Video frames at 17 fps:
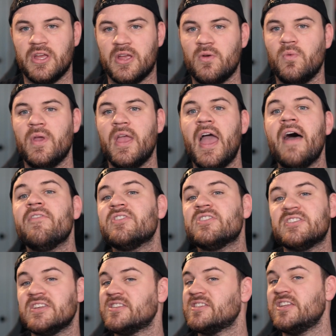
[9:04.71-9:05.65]
Like, we have a
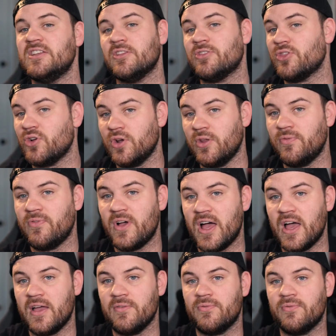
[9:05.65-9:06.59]
16 to
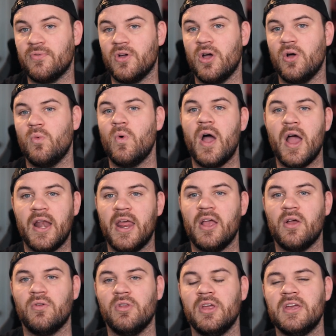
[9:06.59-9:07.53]
35 wide
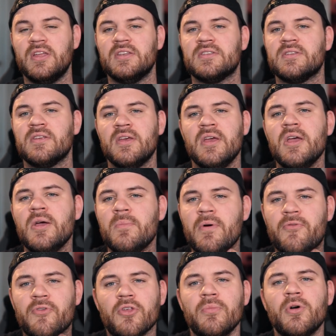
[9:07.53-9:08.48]
angle lens,
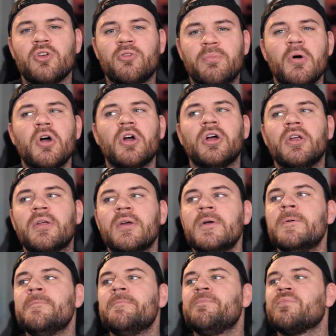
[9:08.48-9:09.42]
but for the most part,
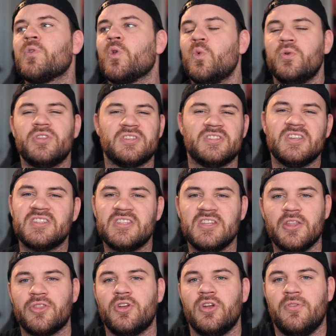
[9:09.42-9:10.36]
with the
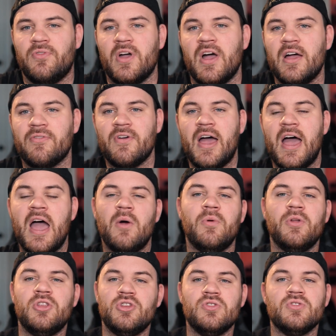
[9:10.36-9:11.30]
16 to 35, I
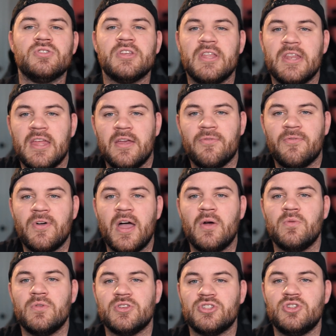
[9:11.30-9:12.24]
would use it if
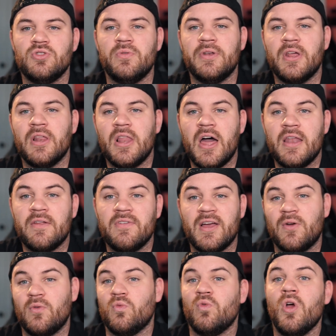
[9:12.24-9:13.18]
I was doing a lot of
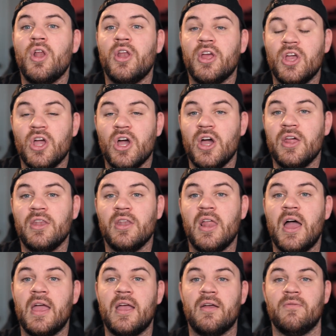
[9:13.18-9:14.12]
like run and gun,
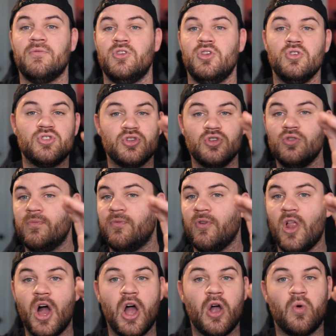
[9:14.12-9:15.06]
like YouTube
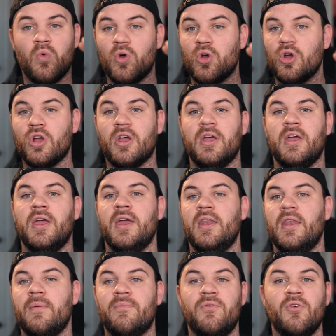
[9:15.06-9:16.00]
vlog work,
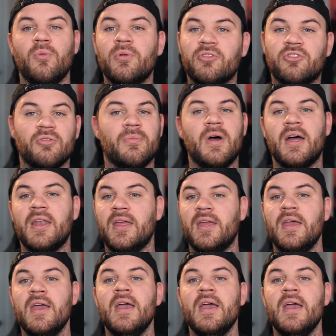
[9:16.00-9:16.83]
and I'm filming somebody.